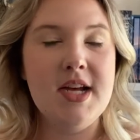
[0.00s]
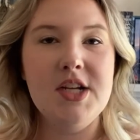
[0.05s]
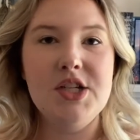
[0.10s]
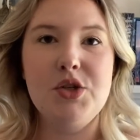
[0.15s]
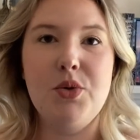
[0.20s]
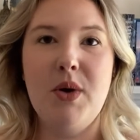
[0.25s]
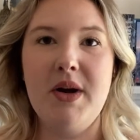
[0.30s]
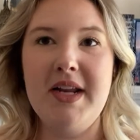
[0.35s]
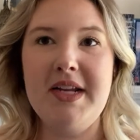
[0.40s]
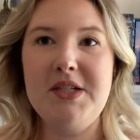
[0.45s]

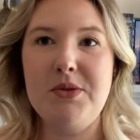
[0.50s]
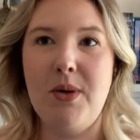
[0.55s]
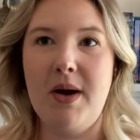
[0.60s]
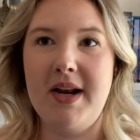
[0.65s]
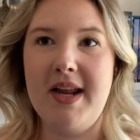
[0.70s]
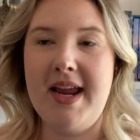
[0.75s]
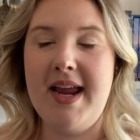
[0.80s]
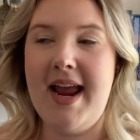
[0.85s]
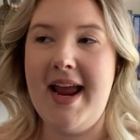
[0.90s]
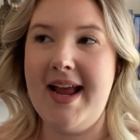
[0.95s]

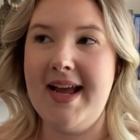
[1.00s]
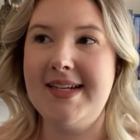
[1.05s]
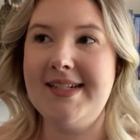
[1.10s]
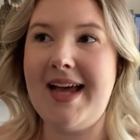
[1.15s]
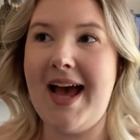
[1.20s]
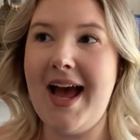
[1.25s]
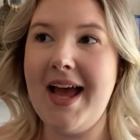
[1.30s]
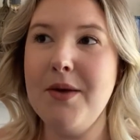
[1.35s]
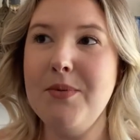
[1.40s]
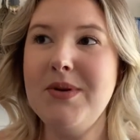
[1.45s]
2020, and
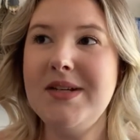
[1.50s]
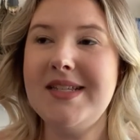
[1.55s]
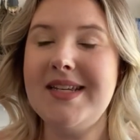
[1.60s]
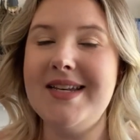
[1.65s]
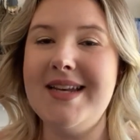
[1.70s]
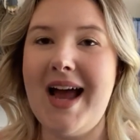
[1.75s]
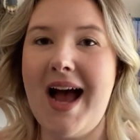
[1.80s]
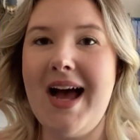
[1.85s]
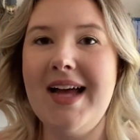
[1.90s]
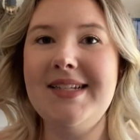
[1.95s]
I was
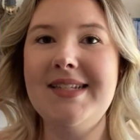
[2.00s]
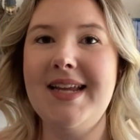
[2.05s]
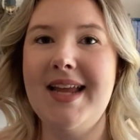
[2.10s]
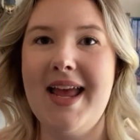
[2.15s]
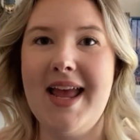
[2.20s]
not